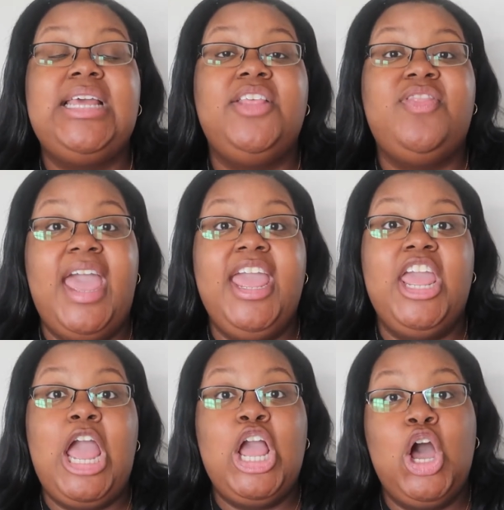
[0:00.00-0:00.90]

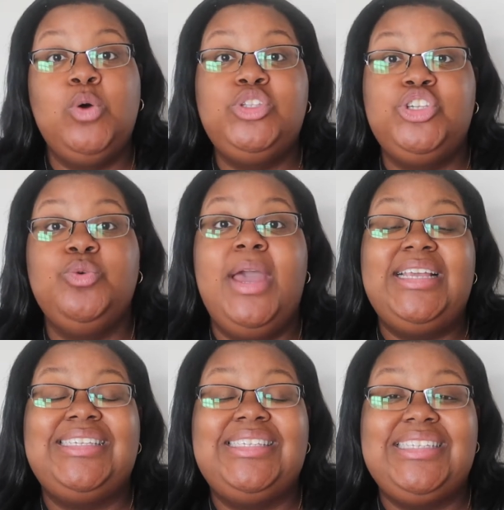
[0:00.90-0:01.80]
they go to
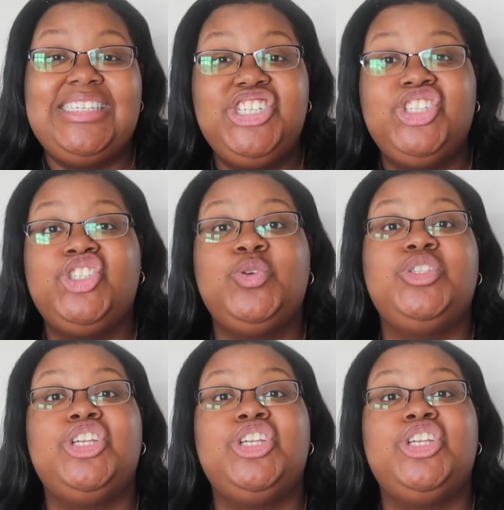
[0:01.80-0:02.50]
esthetician school